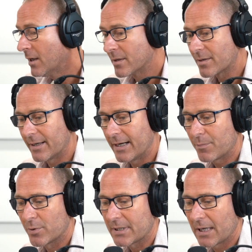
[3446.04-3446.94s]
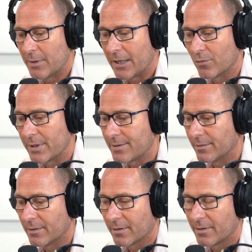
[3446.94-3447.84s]
So then APRA's come out
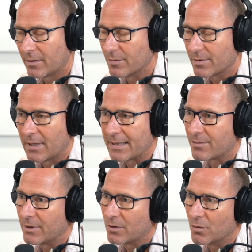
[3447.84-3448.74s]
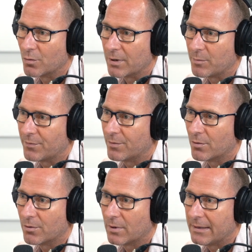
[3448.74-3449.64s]
recently, I think it was last week or the week
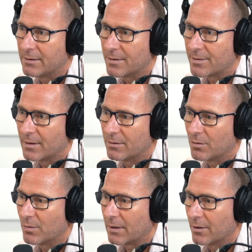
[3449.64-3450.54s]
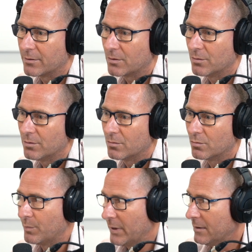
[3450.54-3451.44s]
before, and just said, look, we're going to
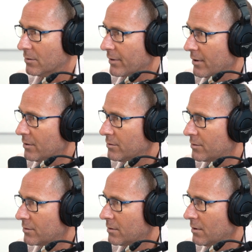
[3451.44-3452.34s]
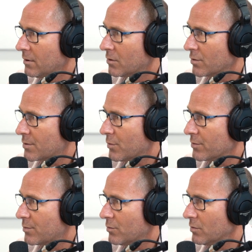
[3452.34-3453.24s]
repeal those
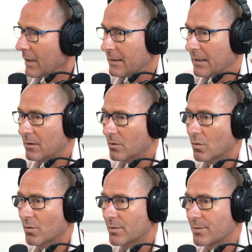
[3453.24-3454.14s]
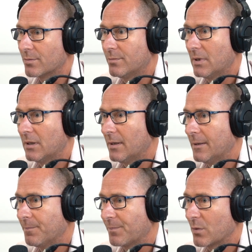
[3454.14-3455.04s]
responsible lending laws, mm.
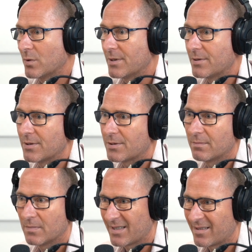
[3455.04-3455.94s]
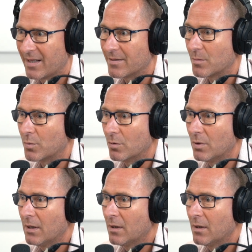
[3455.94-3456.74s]
um, which is just sensible.